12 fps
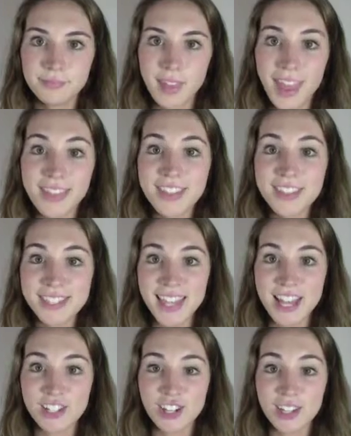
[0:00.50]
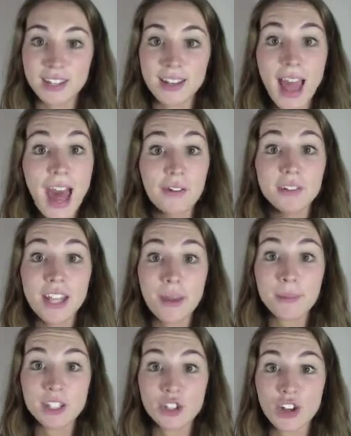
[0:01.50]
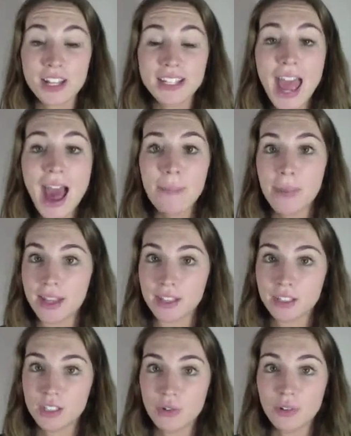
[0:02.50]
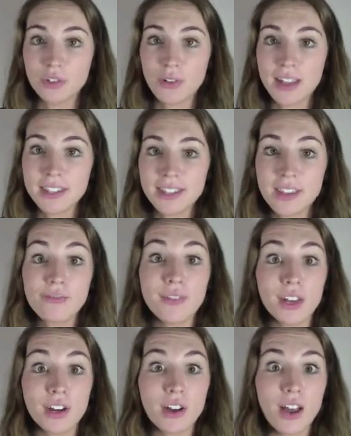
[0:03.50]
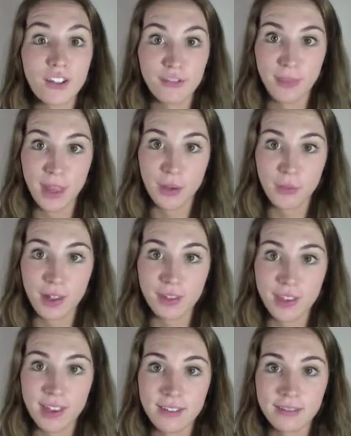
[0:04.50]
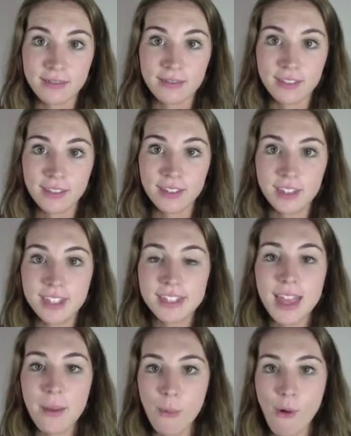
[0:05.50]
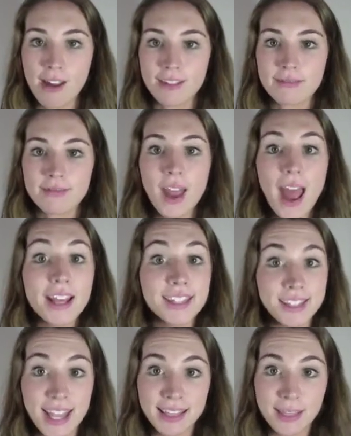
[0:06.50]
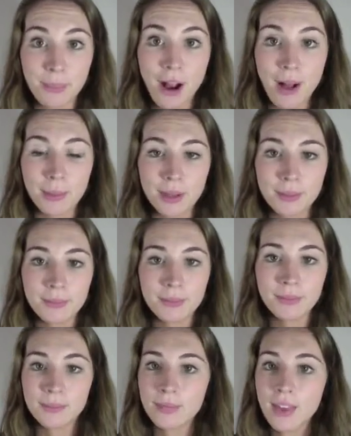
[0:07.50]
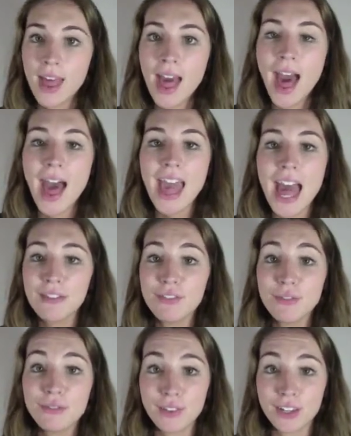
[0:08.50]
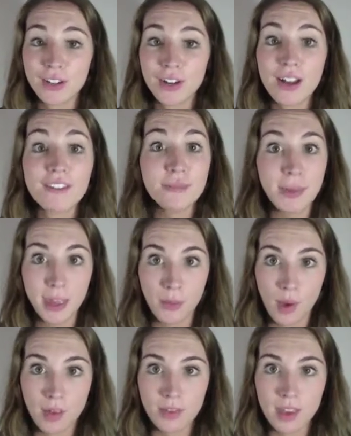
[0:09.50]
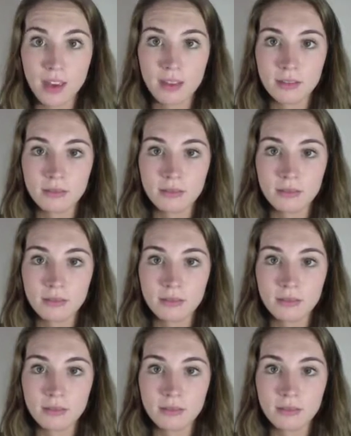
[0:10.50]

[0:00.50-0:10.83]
In this session, I will demonstrate tapping to address the fear of being wealthy. Step 1. I state the problem. I have a fear of being wealthy.